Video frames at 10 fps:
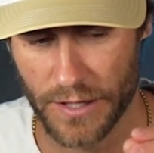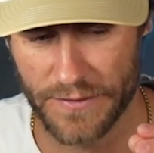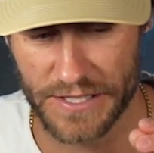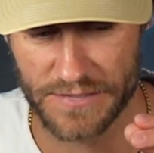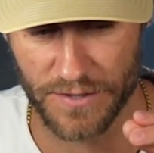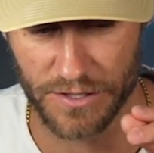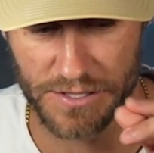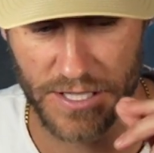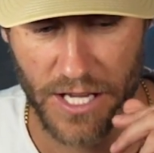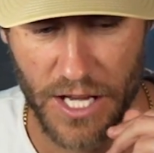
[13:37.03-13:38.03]
on this
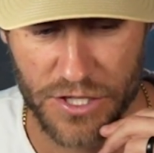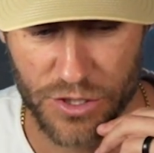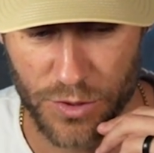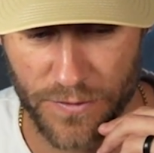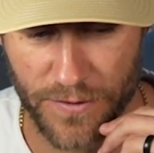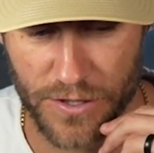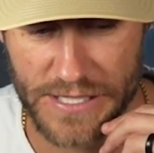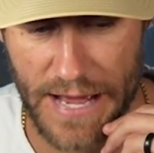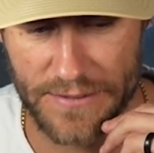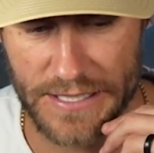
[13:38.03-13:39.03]
first. So you first
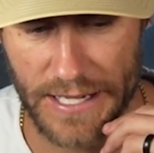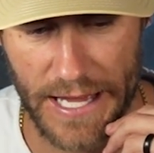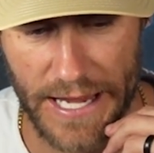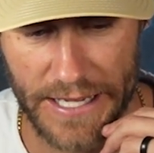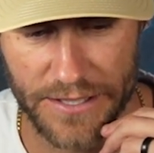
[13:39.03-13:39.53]
have a delay.